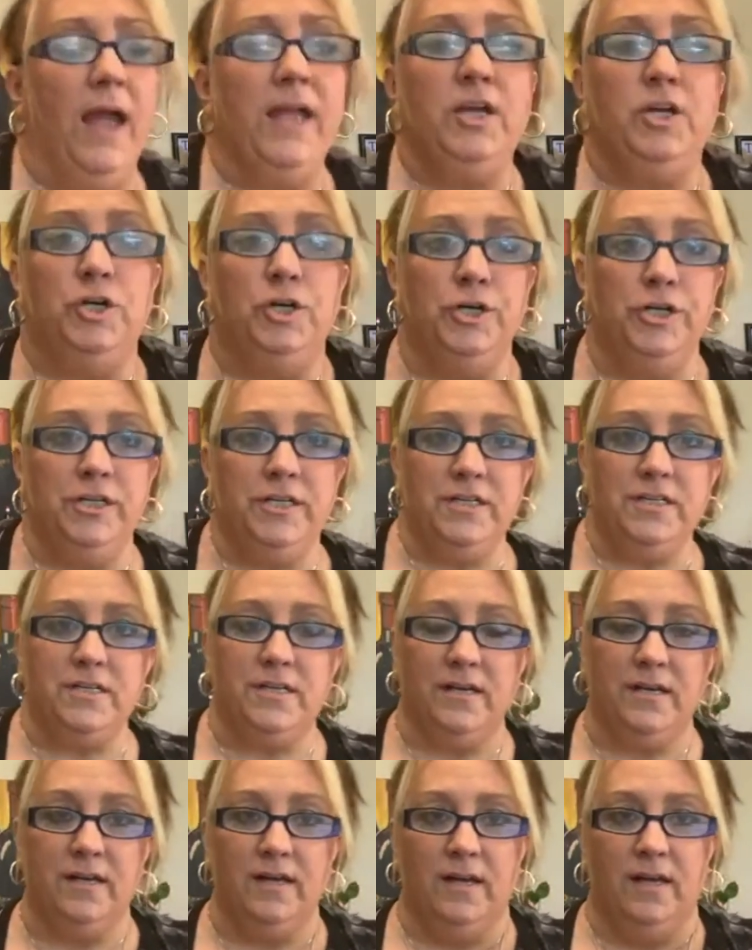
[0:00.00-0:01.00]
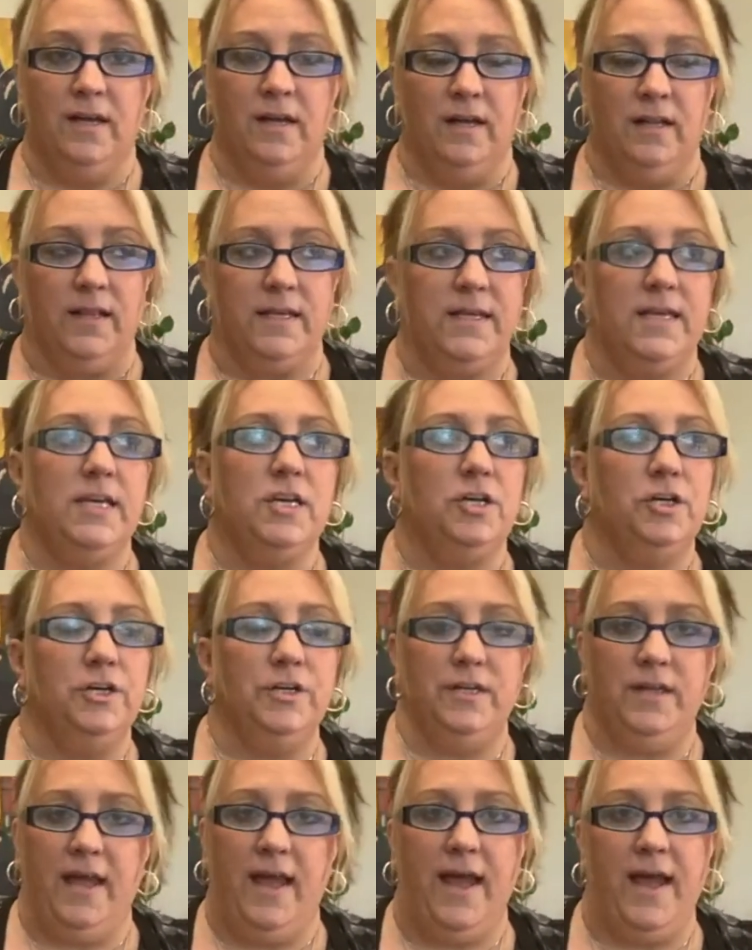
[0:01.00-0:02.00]
couldn't
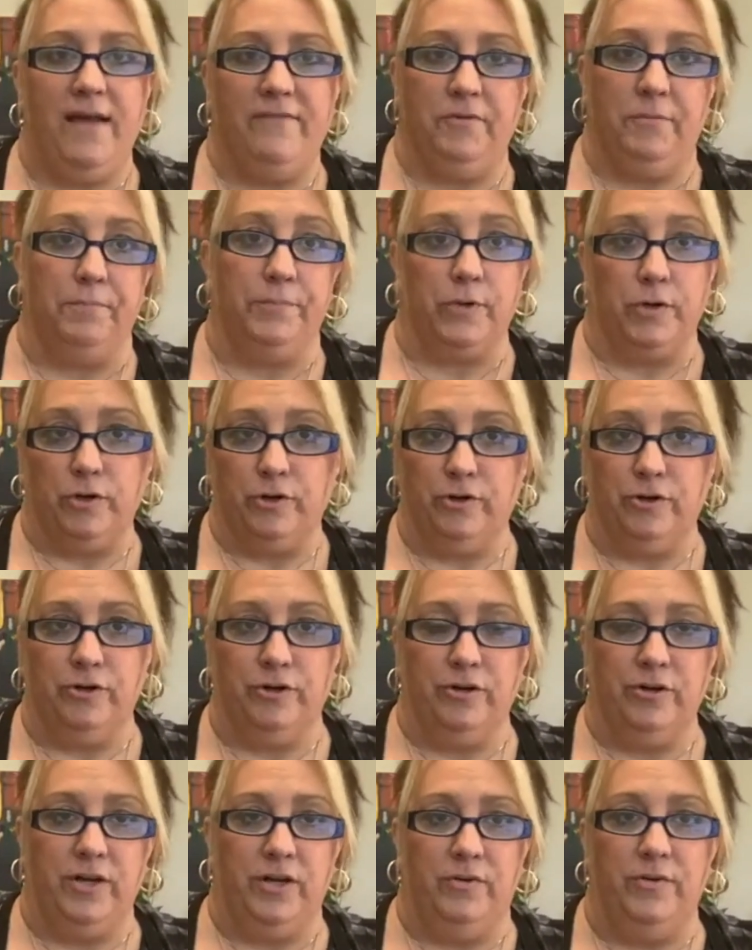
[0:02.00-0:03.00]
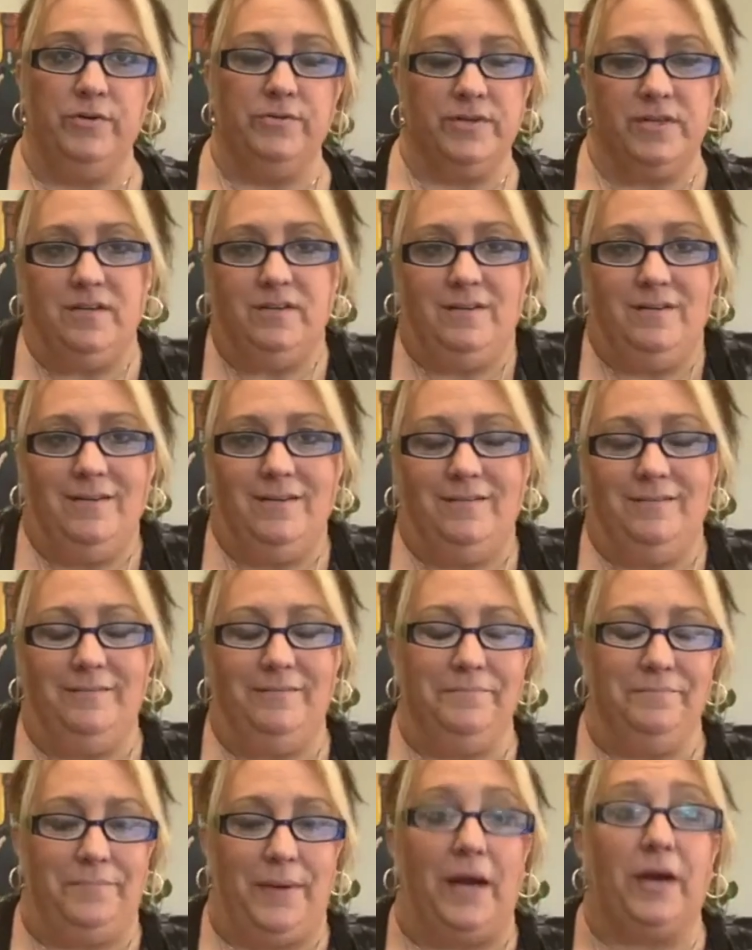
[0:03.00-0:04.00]
have a burner. You know, he was in
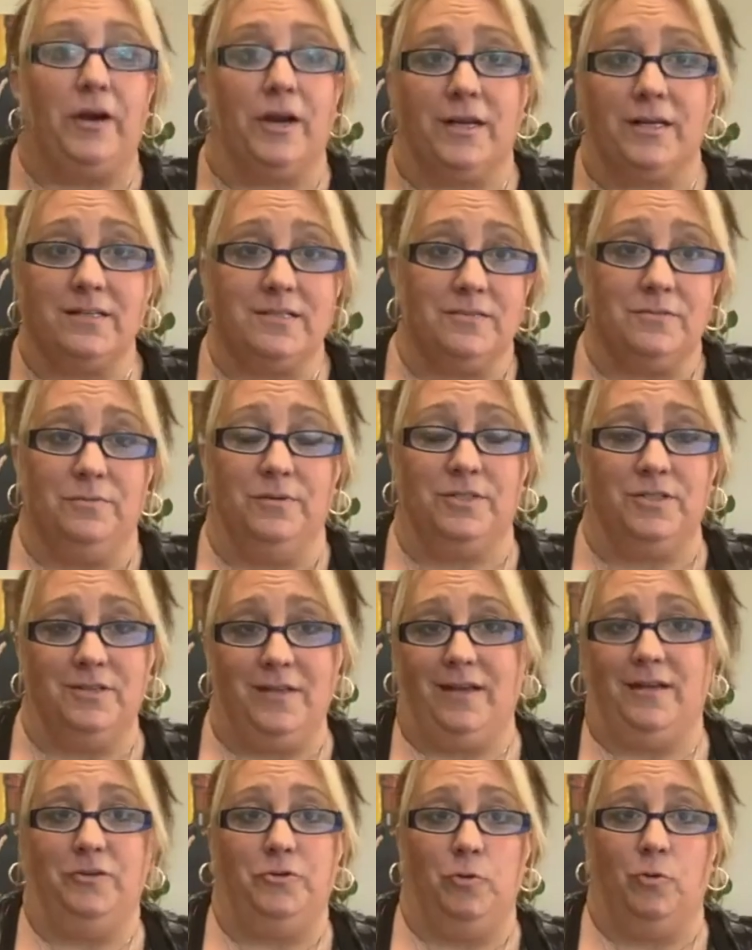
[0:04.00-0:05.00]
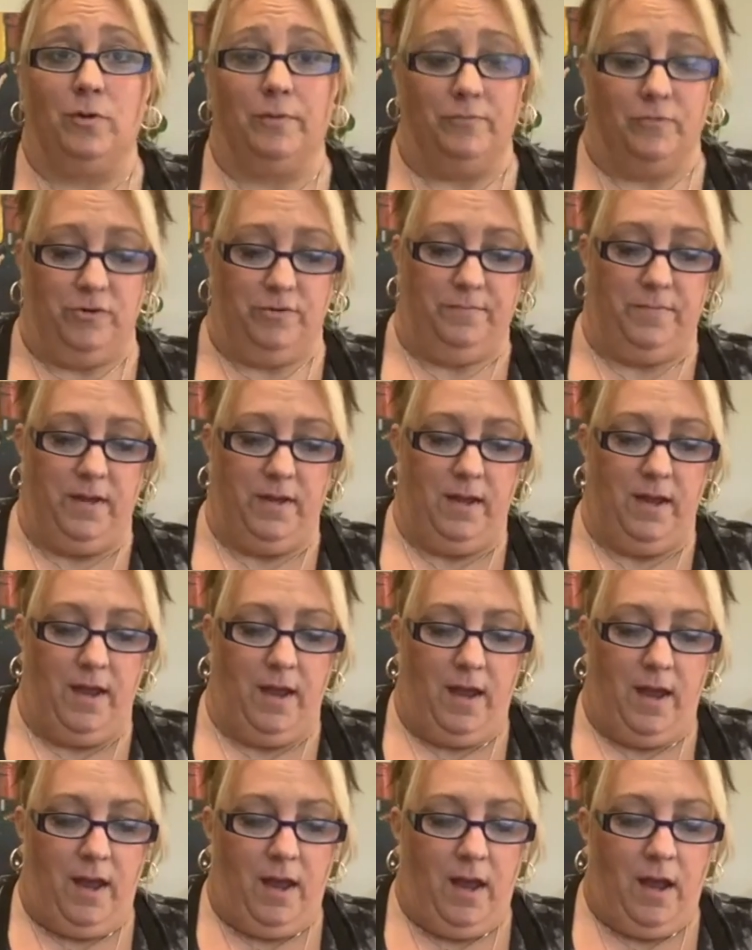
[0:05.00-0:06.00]
barracks, which like a dorm
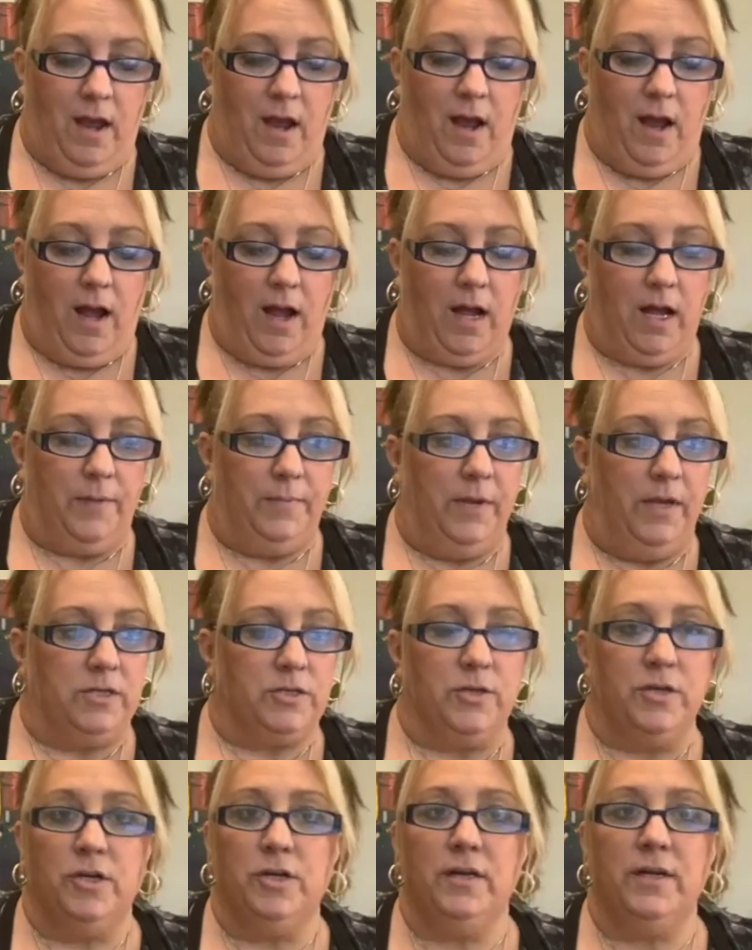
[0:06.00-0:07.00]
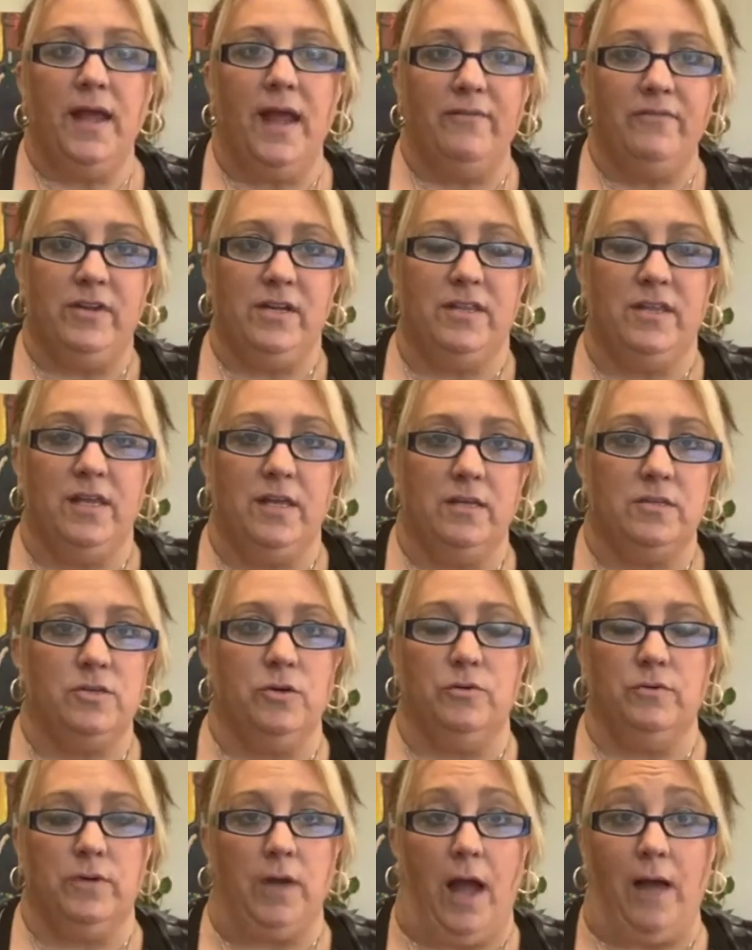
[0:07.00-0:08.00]
room. So he couldn't have anything.
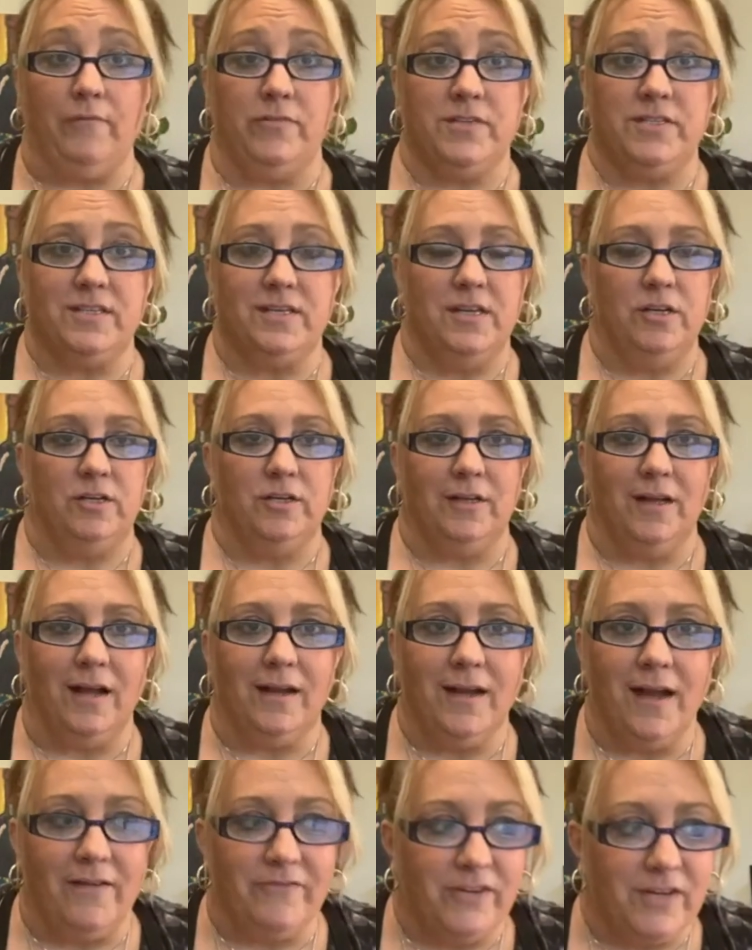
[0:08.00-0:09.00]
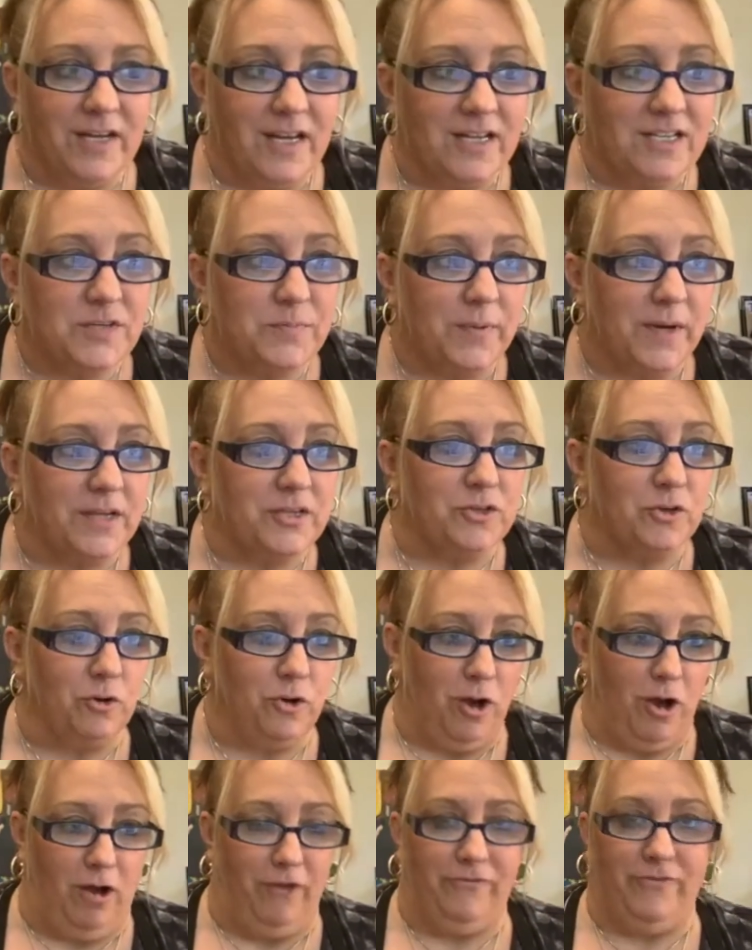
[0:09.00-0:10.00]
So obviously he could not have any espresso
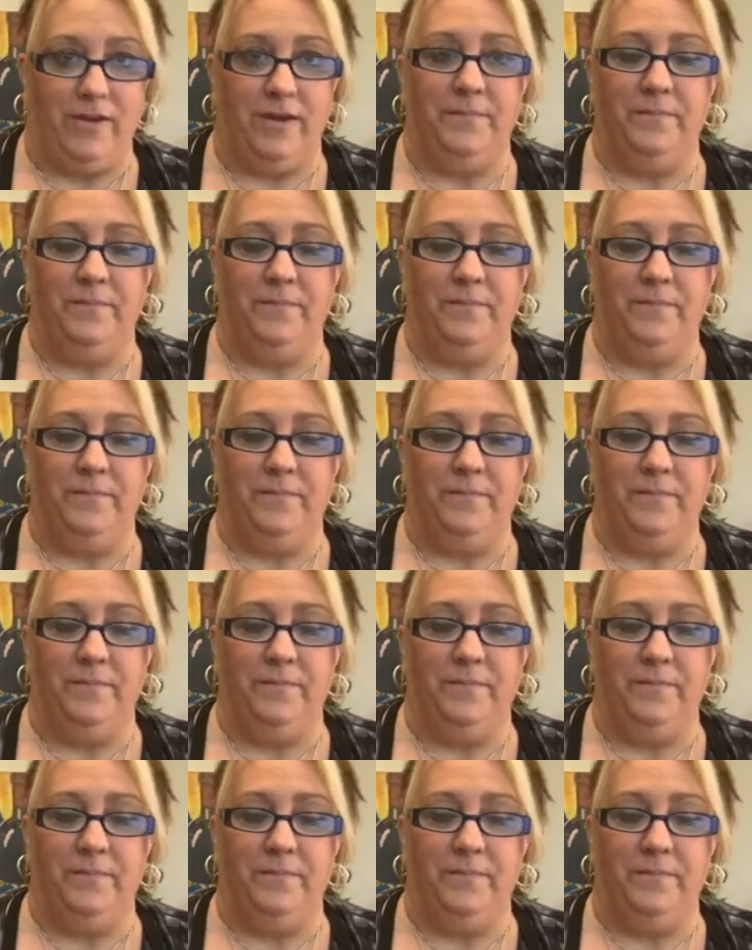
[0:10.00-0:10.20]
coffee.